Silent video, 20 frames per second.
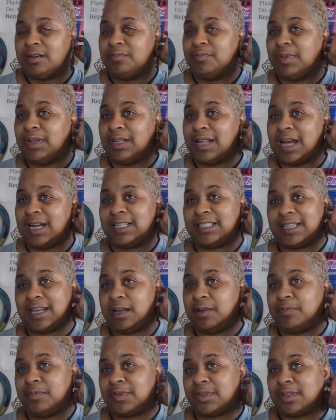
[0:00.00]
A lot of
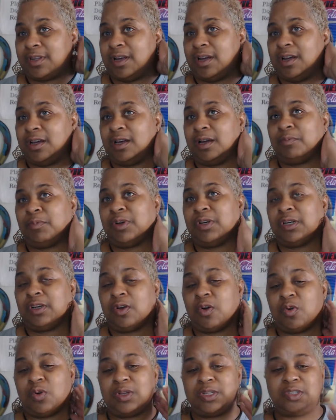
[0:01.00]
times, I'm going to
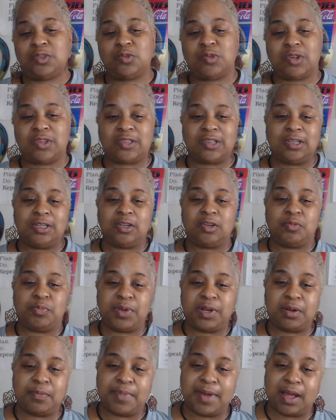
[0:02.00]
go into just a little
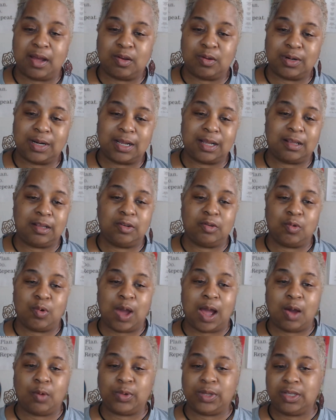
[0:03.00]
bit about
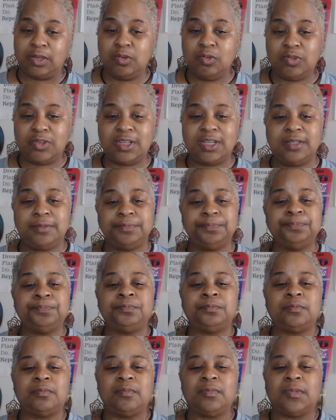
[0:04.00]
how we use it.
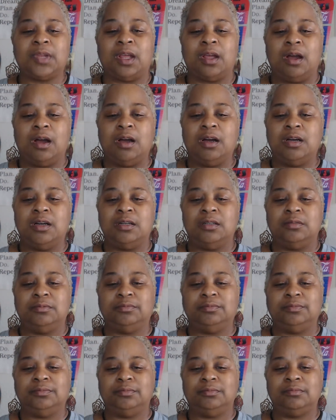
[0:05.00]

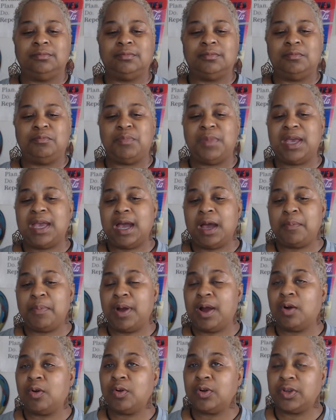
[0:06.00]
Um, may I
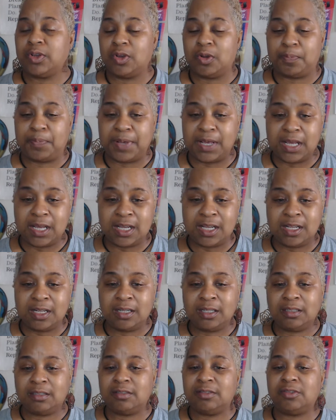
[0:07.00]
borrow your
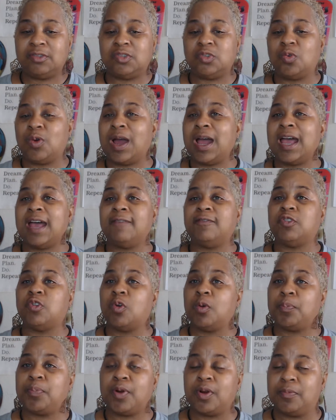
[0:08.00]
pen? Do I have
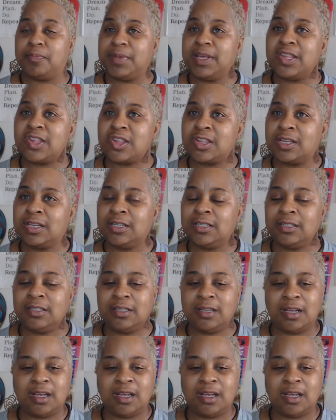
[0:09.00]
your permission?